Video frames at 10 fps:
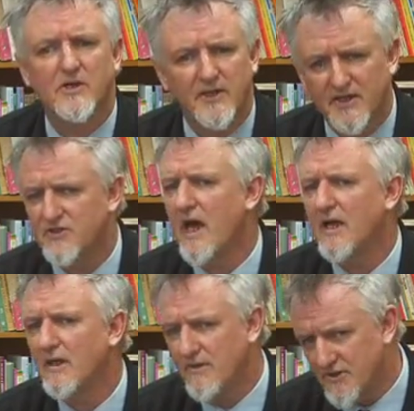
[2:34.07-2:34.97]
at
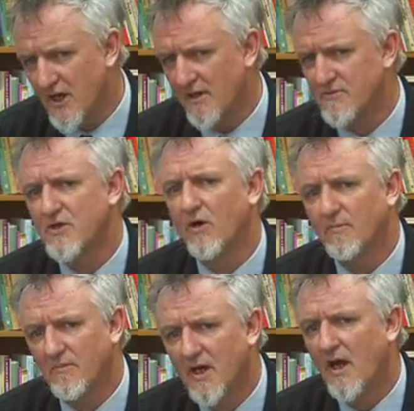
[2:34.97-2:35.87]
exactly the same
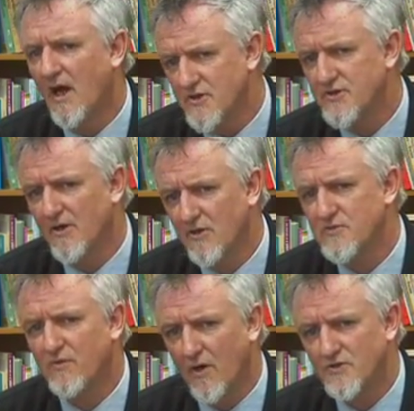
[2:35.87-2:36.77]
time as those
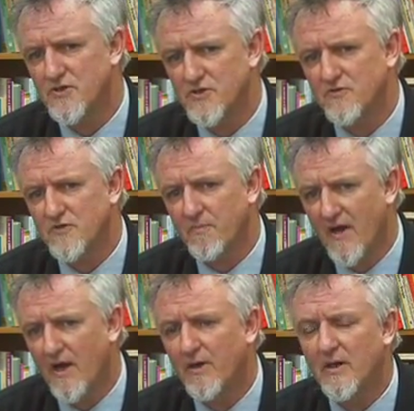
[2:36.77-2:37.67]
processes of
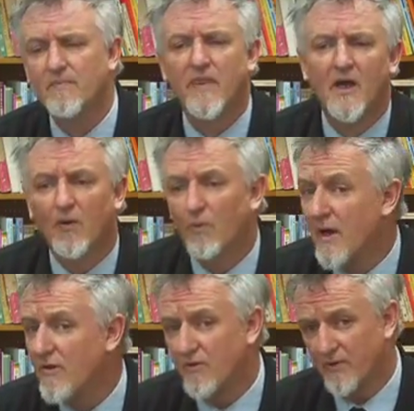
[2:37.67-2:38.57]
power.
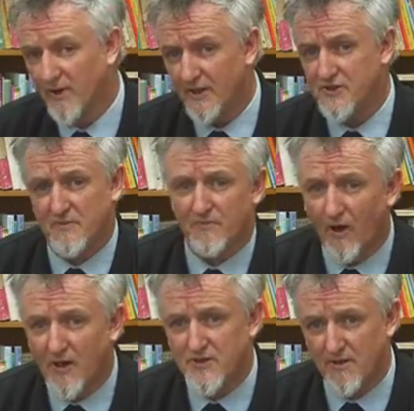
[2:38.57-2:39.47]
One of the really
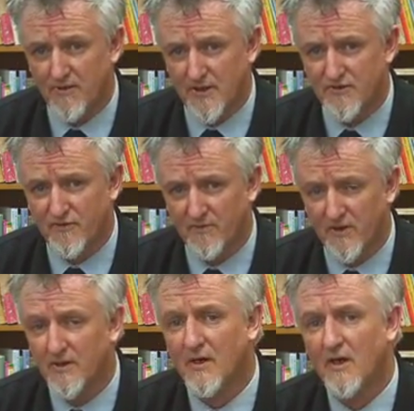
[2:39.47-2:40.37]
surprising things for
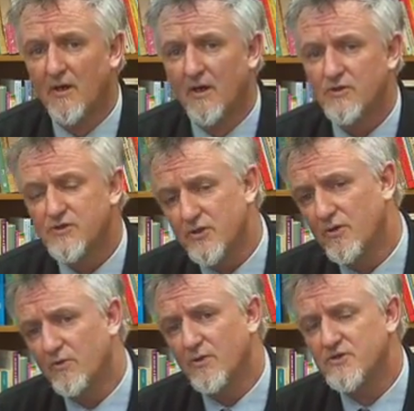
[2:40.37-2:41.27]
me
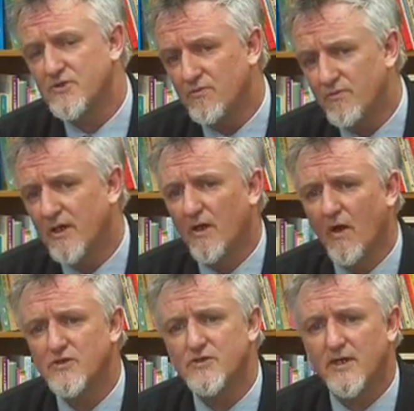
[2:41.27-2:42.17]
too was to
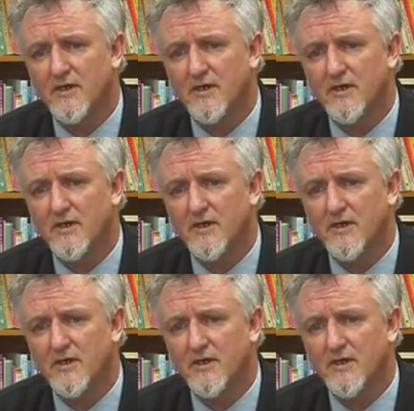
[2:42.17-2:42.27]
realise the